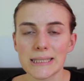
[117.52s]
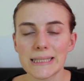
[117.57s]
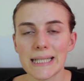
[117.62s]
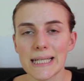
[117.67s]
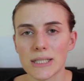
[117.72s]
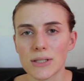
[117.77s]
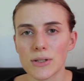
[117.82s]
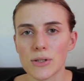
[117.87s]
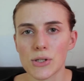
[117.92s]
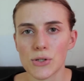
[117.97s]

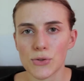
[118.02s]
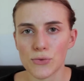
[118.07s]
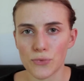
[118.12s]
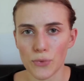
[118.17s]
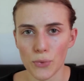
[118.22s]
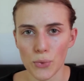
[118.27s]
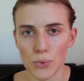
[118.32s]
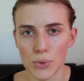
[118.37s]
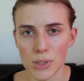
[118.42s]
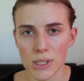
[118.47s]
Then there's
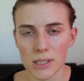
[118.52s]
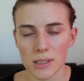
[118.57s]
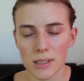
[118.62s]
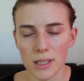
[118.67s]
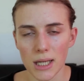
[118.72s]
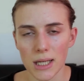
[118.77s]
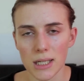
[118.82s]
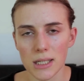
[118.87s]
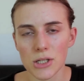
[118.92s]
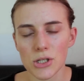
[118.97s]
food.
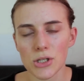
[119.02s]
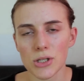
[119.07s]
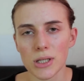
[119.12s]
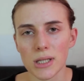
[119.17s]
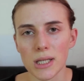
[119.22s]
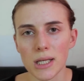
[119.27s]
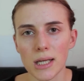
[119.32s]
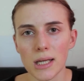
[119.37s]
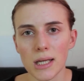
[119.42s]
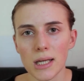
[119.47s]

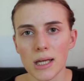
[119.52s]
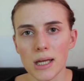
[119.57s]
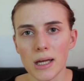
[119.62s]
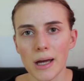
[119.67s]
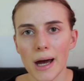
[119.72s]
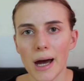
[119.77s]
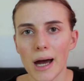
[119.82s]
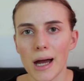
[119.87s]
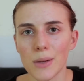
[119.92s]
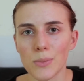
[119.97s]
Initially,
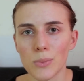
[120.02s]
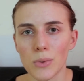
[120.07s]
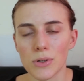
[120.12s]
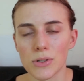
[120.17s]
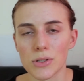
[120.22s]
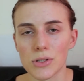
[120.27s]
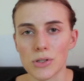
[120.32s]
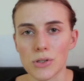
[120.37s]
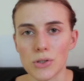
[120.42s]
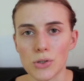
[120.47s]
I
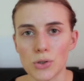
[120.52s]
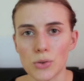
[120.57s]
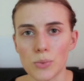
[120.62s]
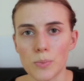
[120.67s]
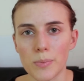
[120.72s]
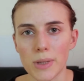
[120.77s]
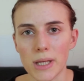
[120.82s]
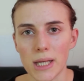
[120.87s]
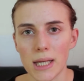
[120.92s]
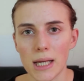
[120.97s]
wanted to
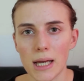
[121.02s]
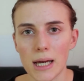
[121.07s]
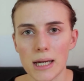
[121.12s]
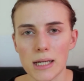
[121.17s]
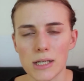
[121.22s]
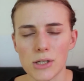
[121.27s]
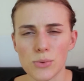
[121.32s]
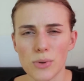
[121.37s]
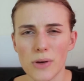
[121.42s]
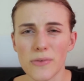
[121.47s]
be
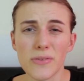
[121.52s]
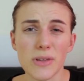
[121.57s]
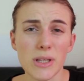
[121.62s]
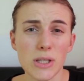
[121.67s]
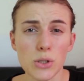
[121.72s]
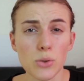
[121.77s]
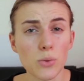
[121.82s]
at roughly